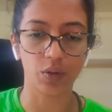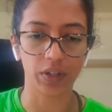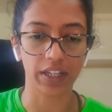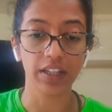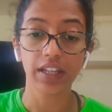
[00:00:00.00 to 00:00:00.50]

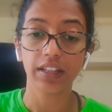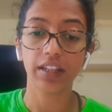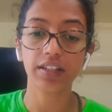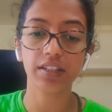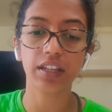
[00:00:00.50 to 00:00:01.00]
Okay,
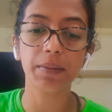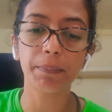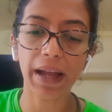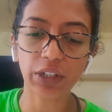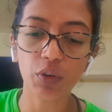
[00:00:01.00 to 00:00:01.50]
there is
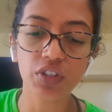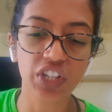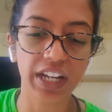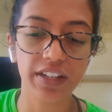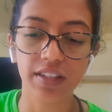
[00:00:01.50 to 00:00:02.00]
impact on
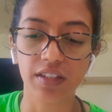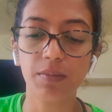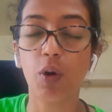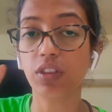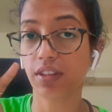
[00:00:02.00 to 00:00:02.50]
GIT
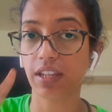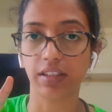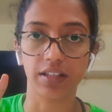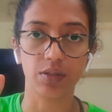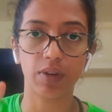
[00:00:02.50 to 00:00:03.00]
system on three
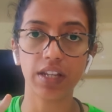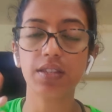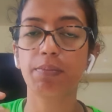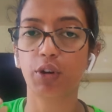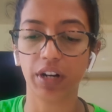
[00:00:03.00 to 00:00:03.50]
things. One is
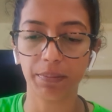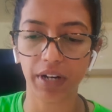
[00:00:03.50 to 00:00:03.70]
product